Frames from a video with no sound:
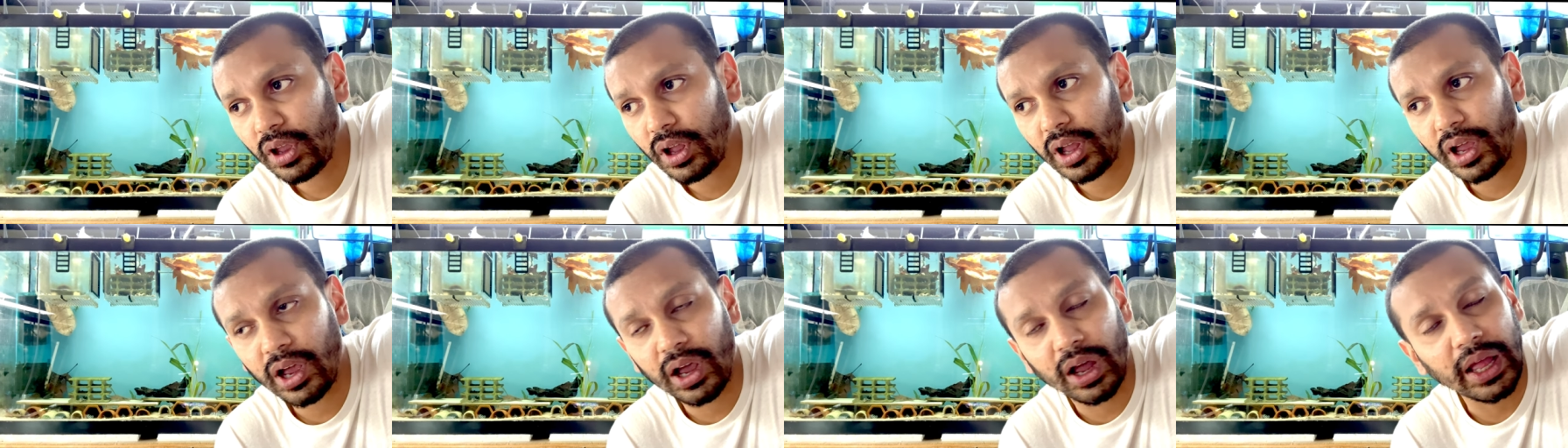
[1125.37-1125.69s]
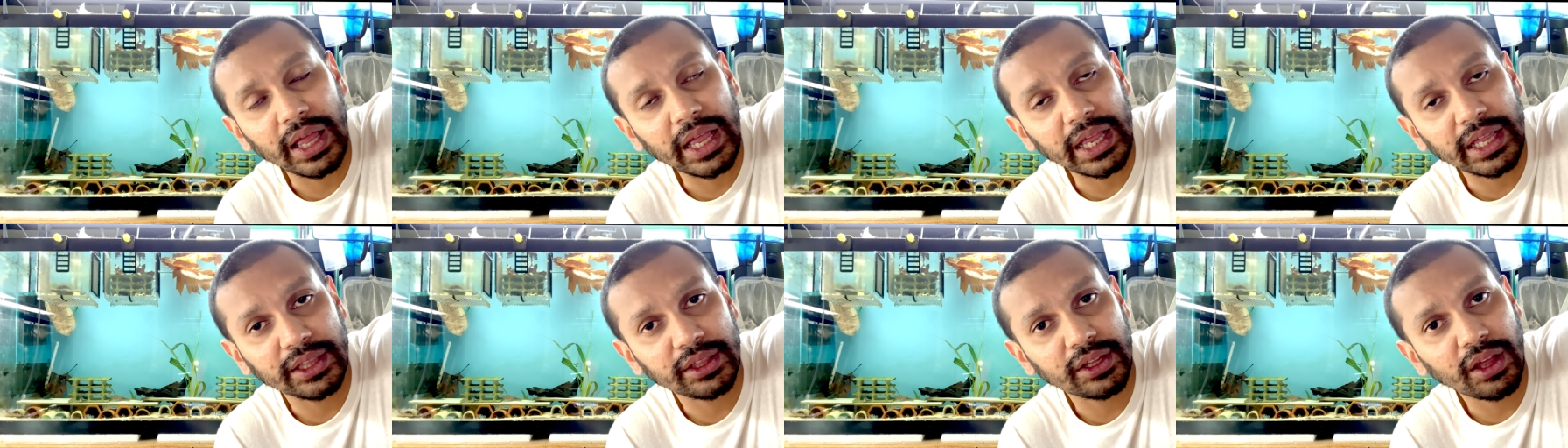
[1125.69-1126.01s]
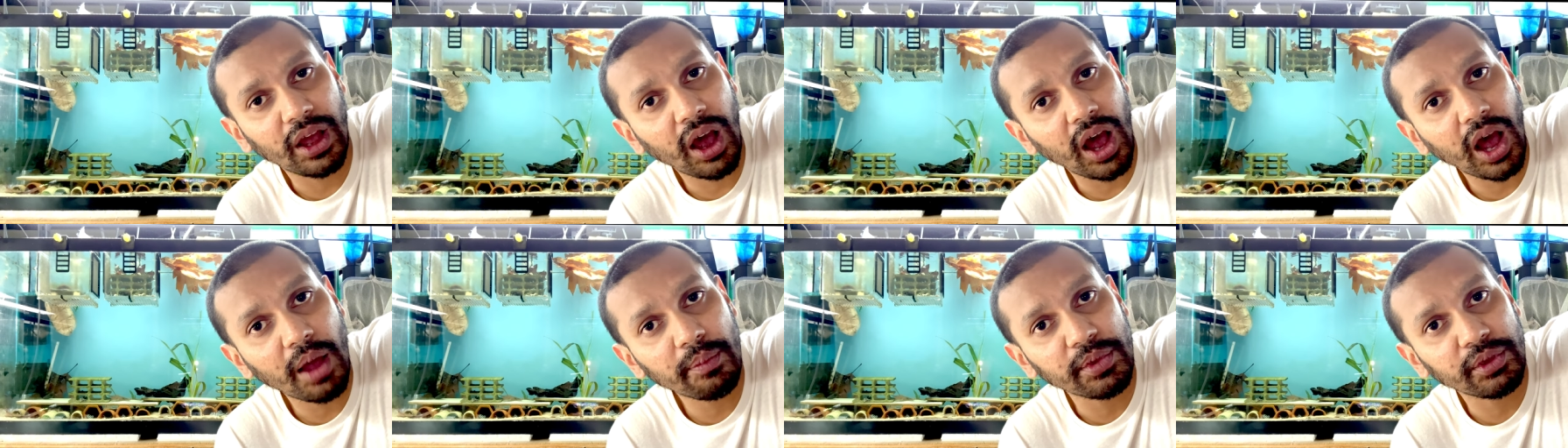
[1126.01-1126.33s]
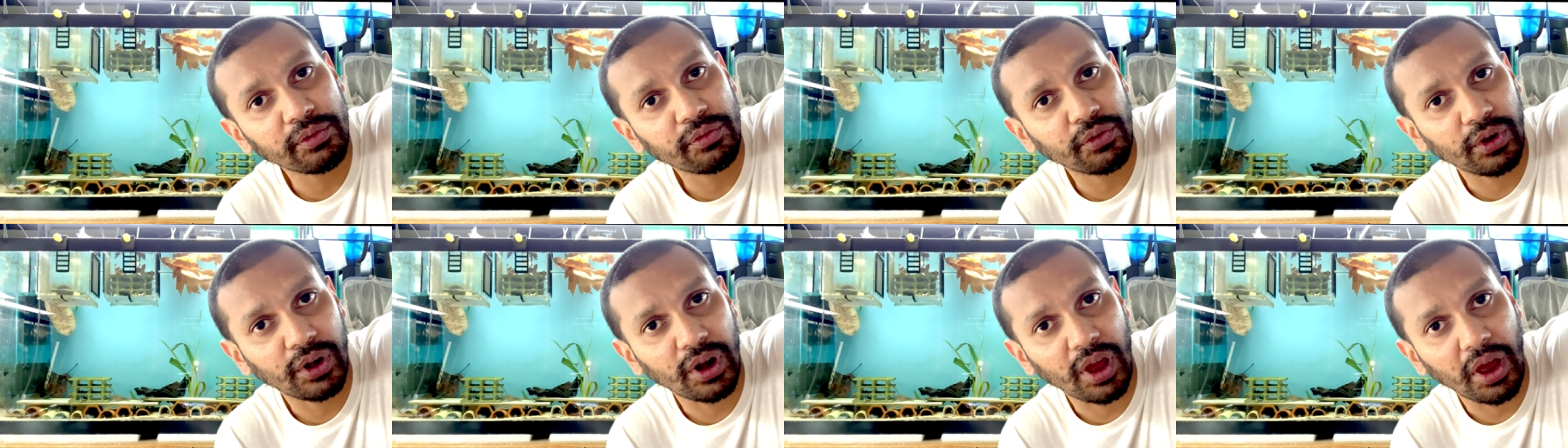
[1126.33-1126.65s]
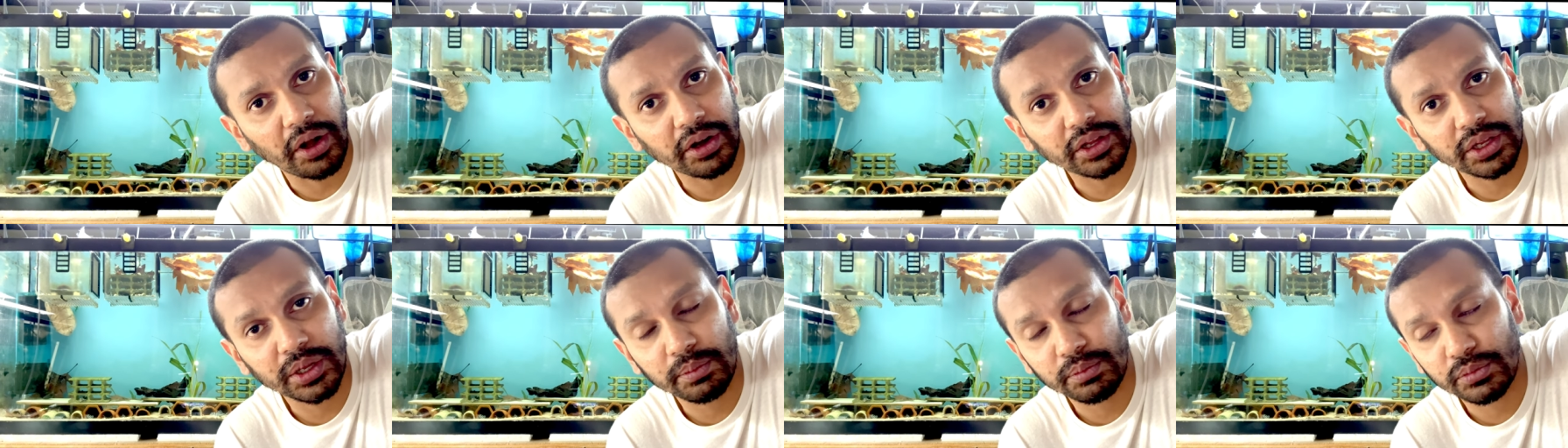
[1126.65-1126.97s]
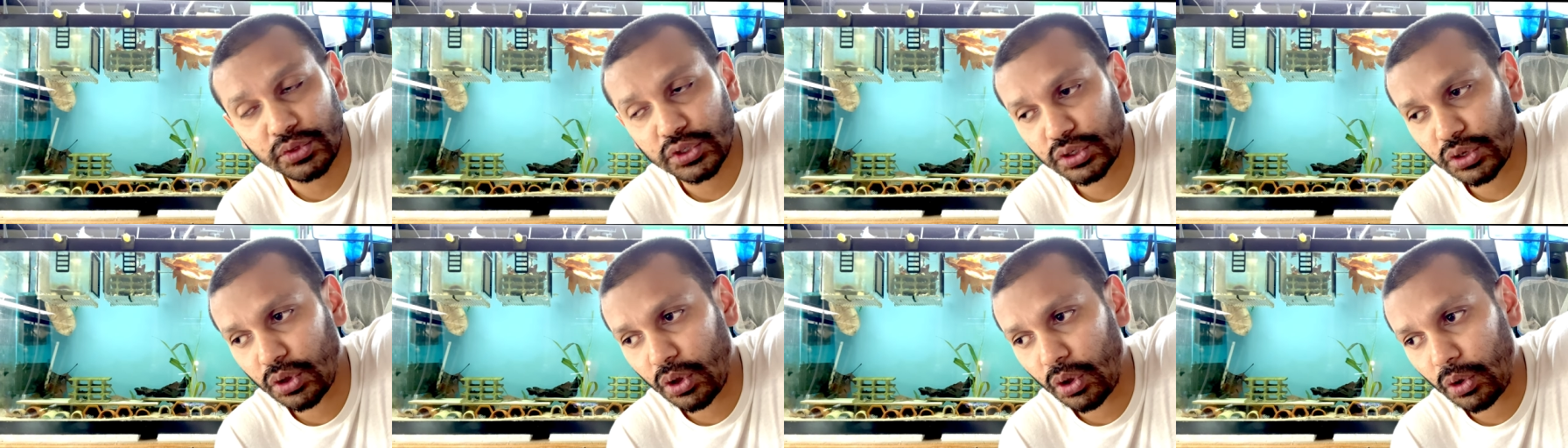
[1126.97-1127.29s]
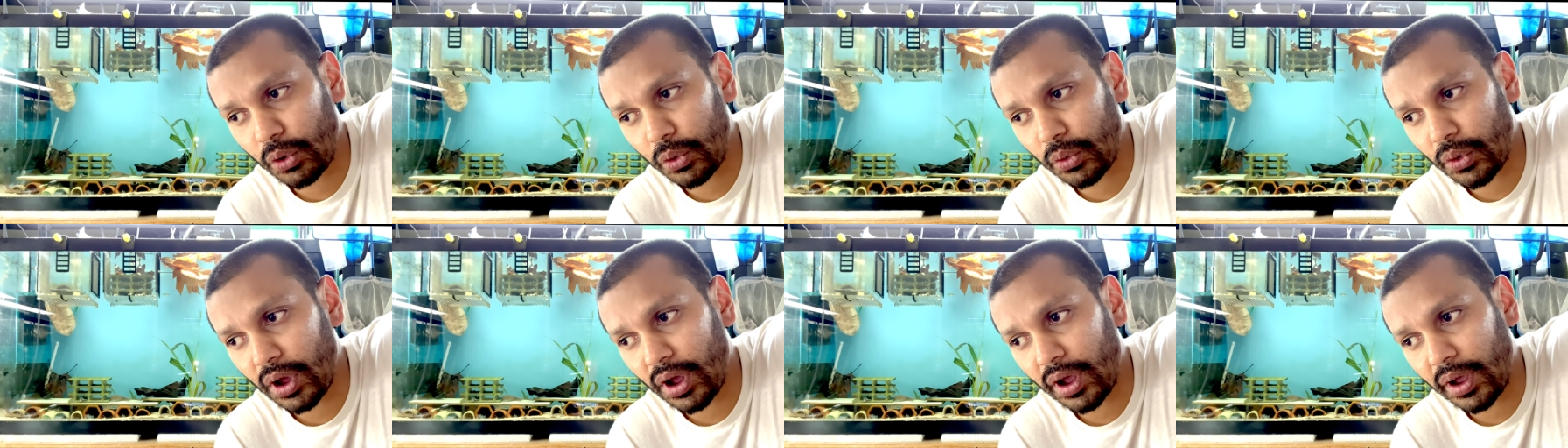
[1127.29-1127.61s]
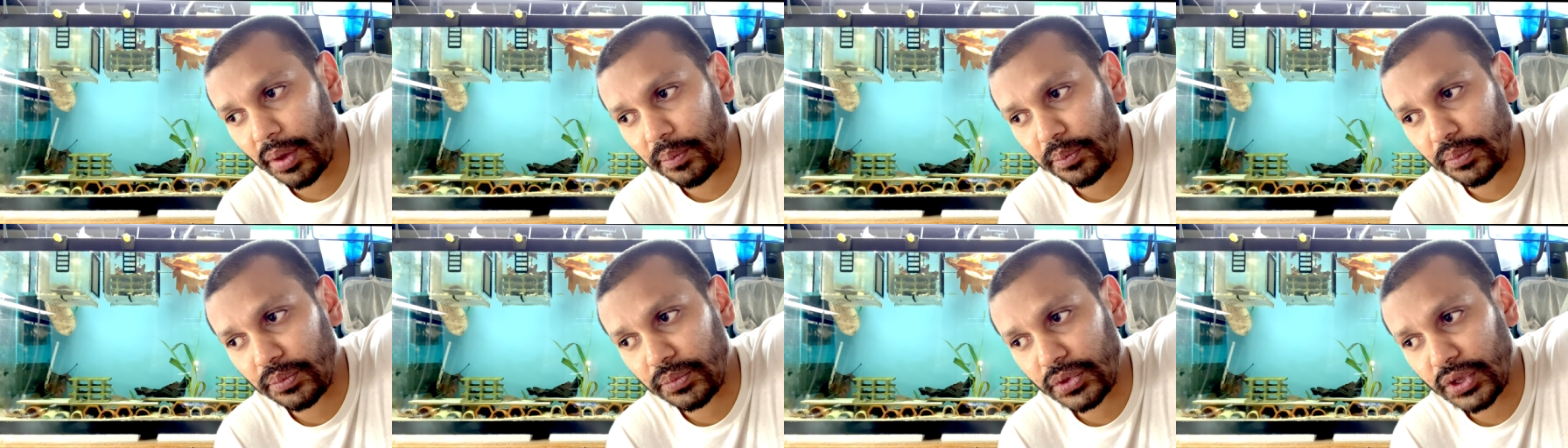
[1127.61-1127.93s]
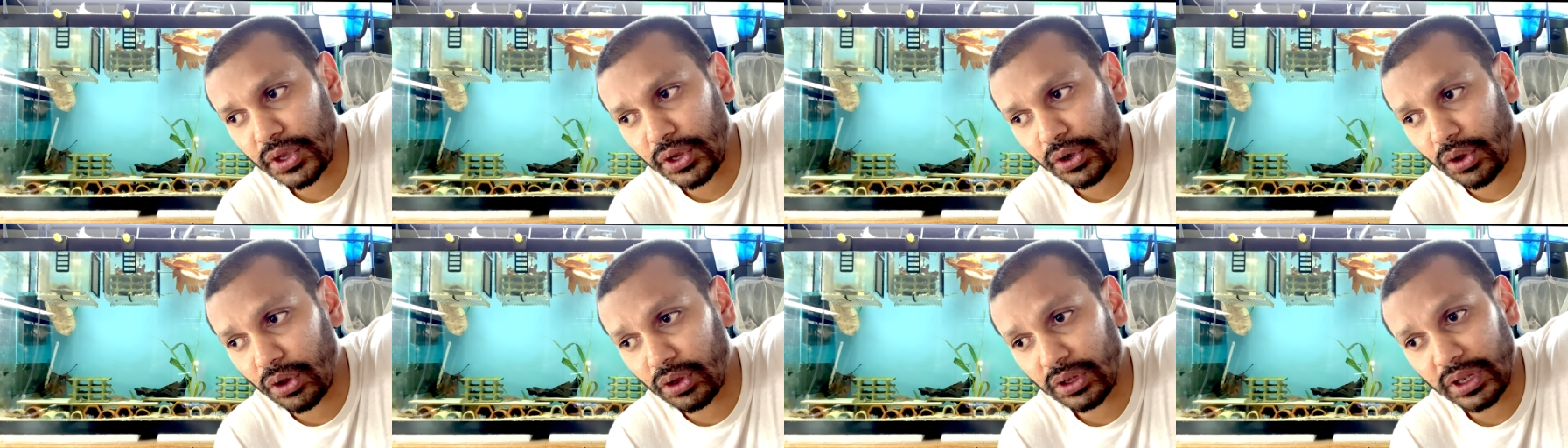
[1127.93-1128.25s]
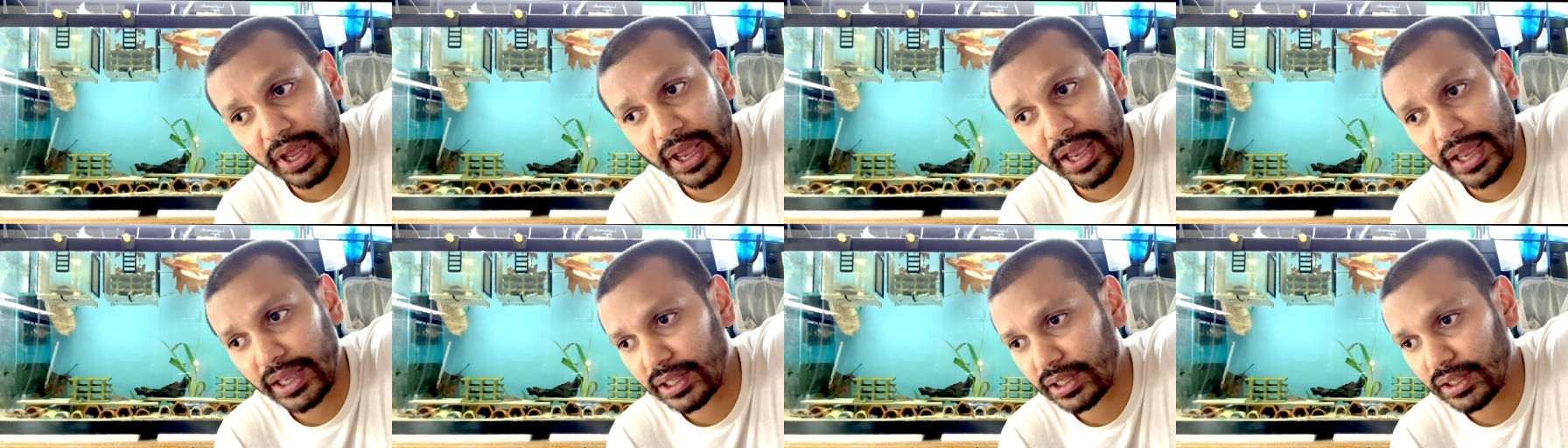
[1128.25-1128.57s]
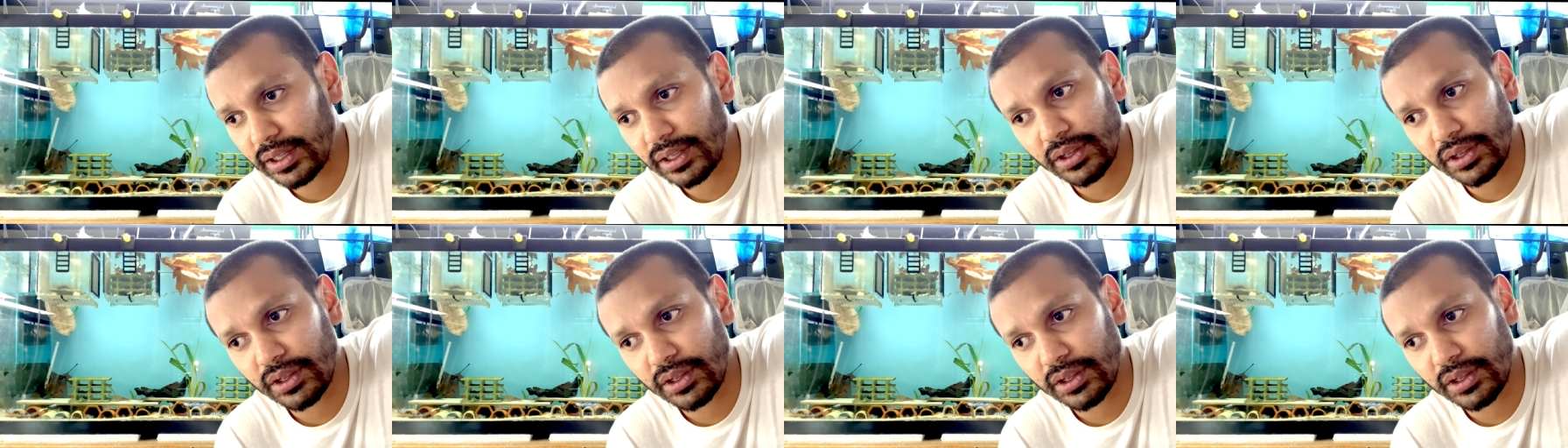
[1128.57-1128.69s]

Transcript: uh, in the hobby for a lot of them. So, um, you know, like